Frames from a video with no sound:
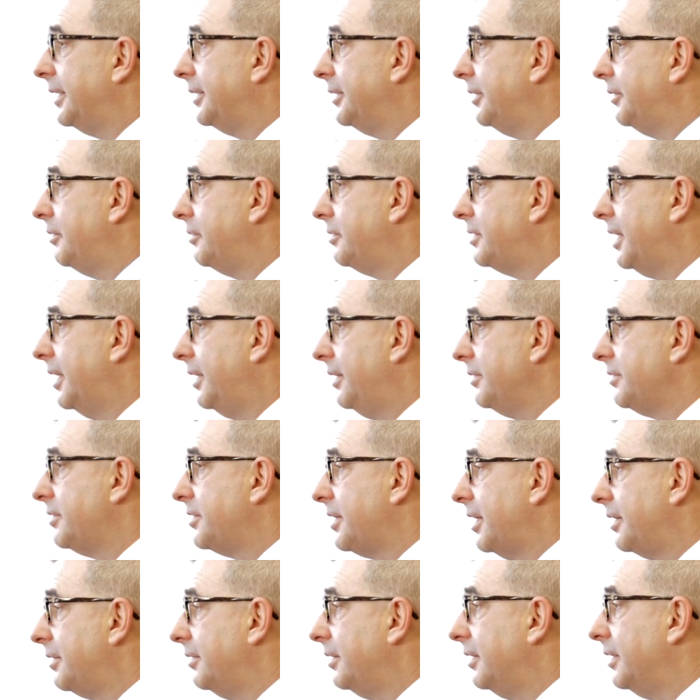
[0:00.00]
Hotels
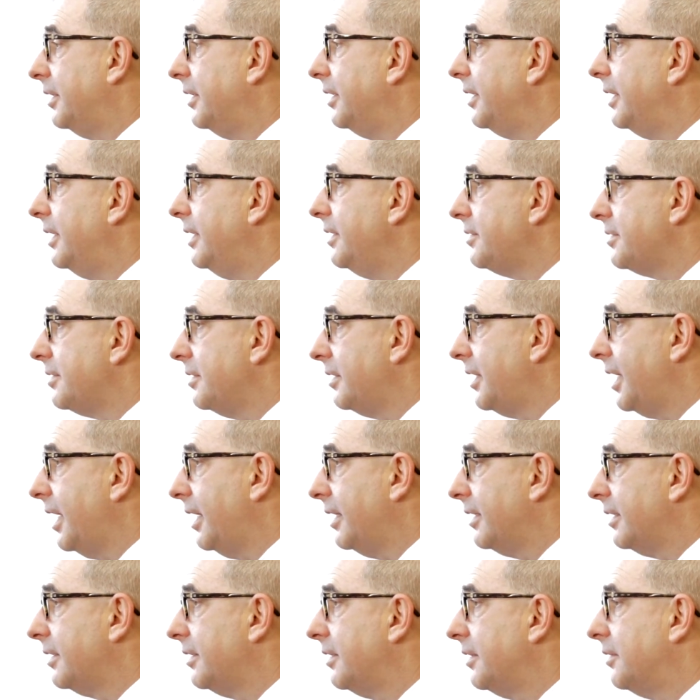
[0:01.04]
generally in Eastern
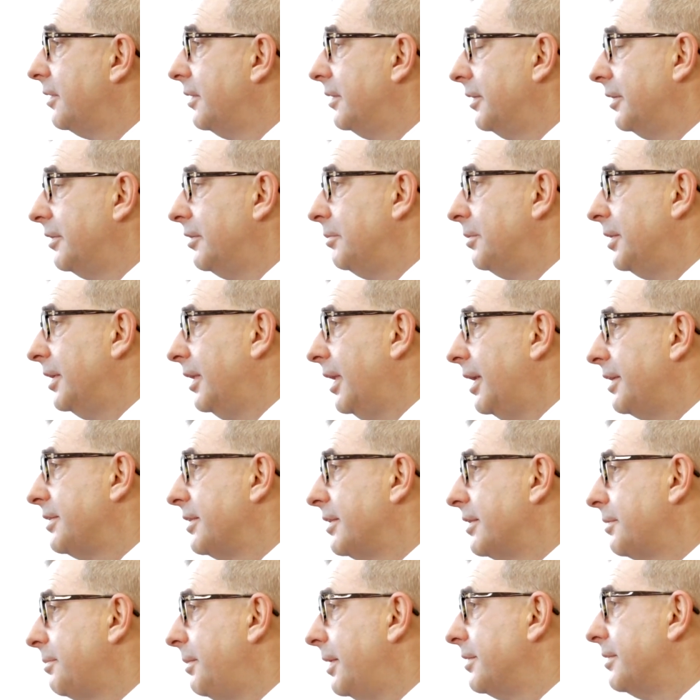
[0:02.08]
Canada are a little bit less
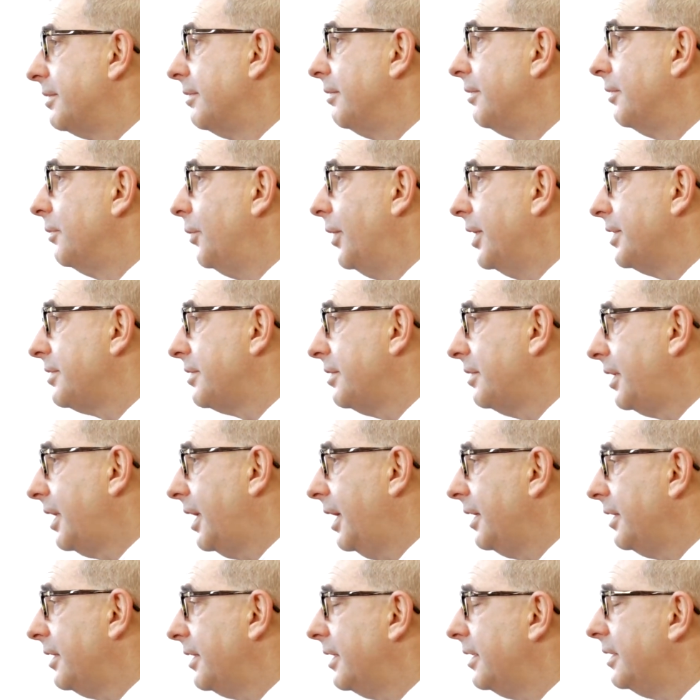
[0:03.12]
expensive than Western
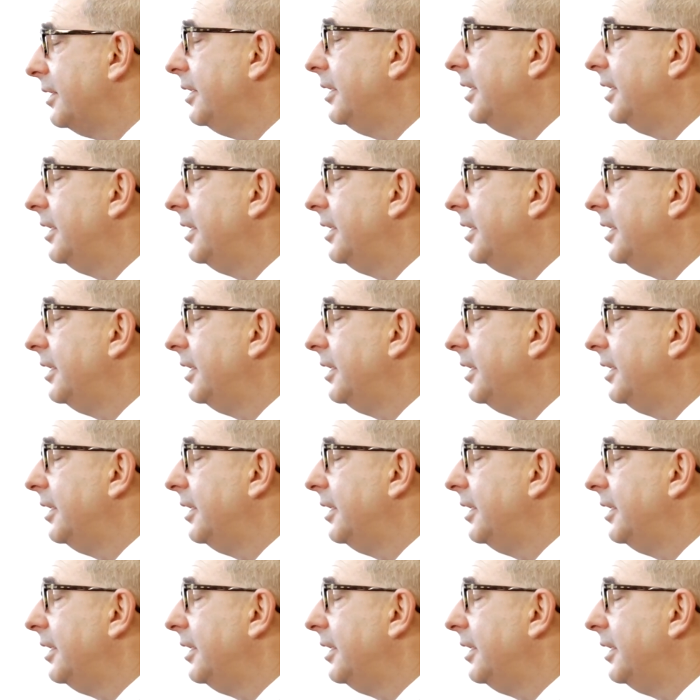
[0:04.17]
Canada,